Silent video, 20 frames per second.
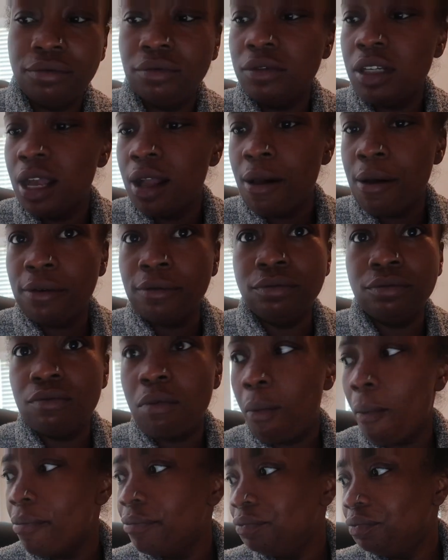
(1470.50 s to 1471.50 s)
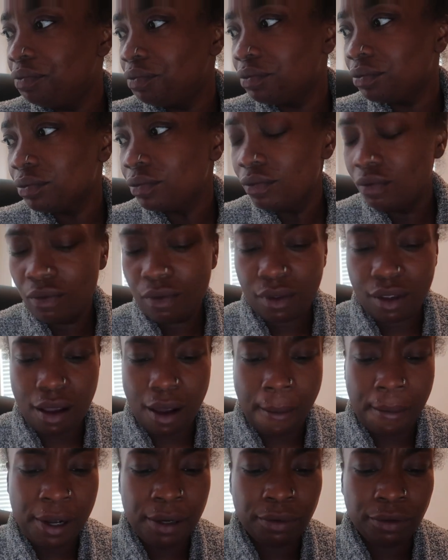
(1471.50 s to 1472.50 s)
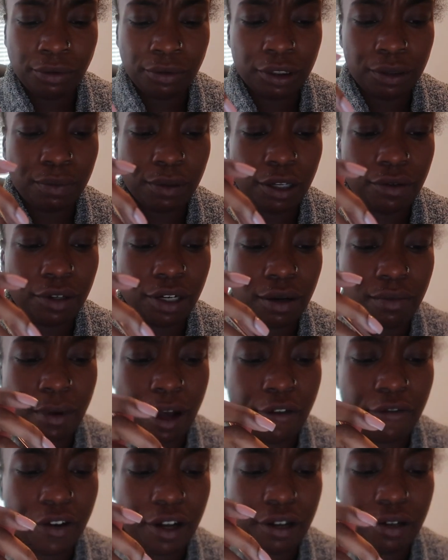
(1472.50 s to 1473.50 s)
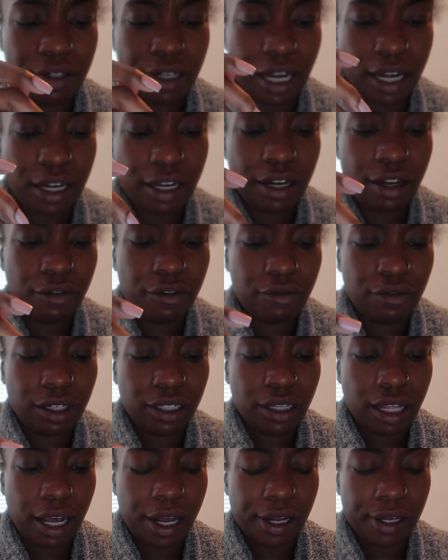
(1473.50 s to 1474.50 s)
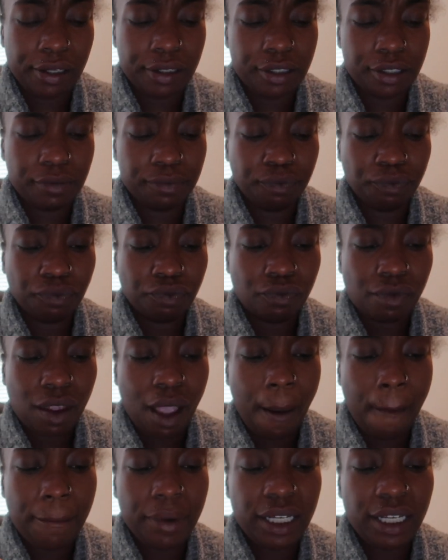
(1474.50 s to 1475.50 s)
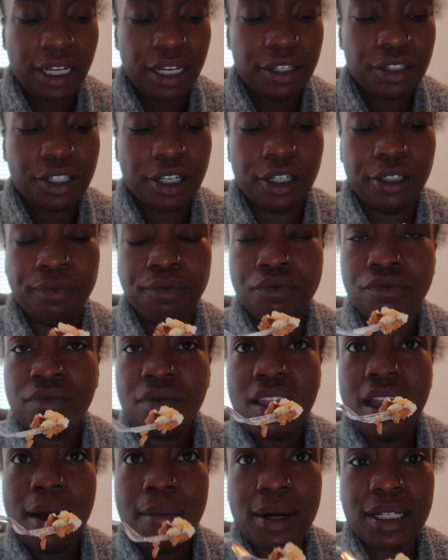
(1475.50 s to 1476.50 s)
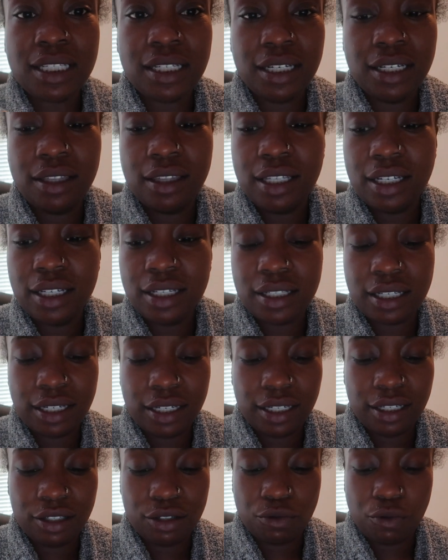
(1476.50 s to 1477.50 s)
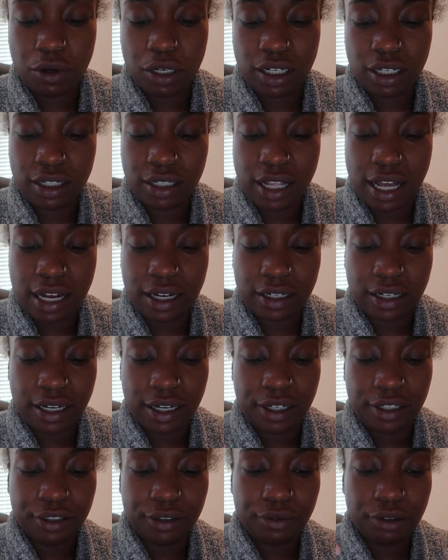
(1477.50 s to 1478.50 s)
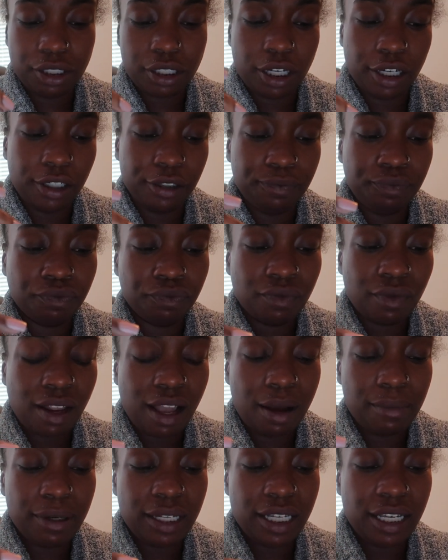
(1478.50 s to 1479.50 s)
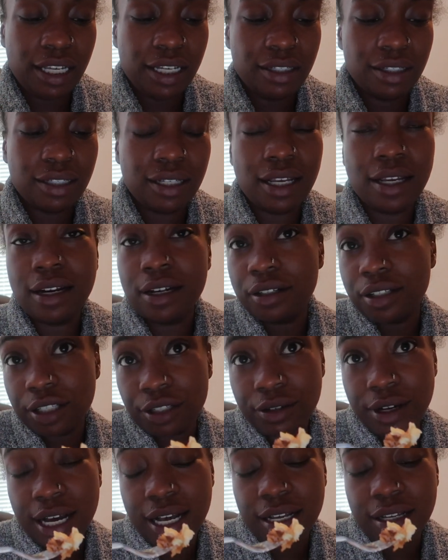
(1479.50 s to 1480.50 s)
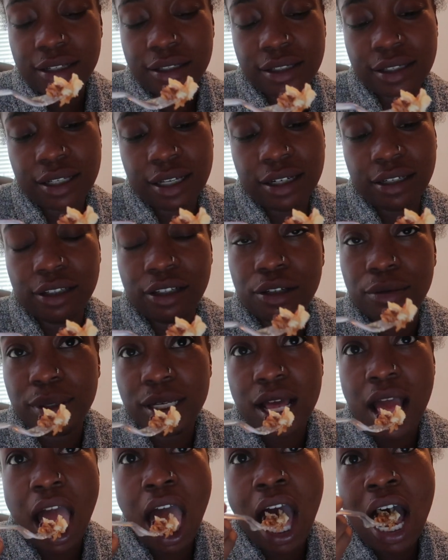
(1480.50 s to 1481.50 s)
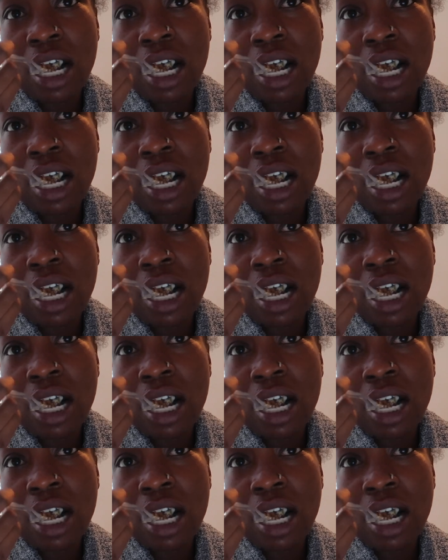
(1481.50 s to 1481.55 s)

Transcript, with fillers: Dang, people was blowing up my phone. I ain't even realize. But yeah, so I'm about to eat this. It is one o'clock now, so I'm gonna eat and I'll see you guys in a little bit.